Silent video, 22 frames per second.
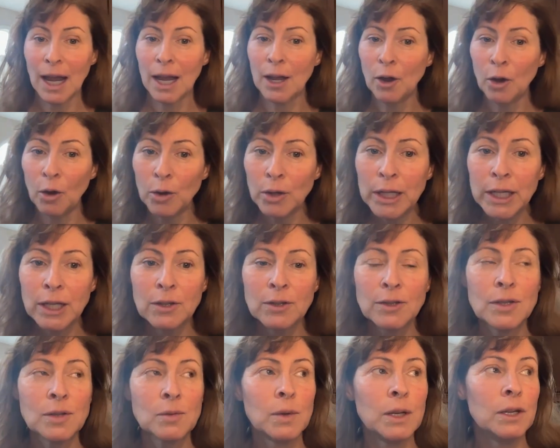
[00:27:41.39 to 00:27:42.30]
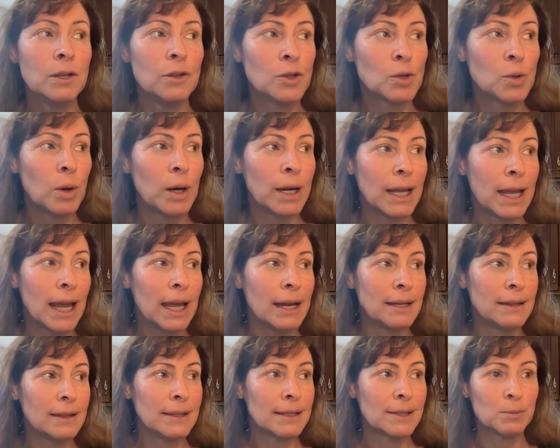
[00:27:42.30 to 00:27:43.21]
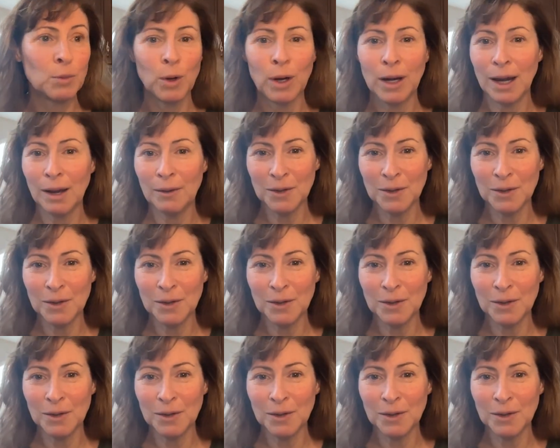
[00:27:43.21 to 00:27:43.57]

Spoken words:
I only used the RENU 28 at this point.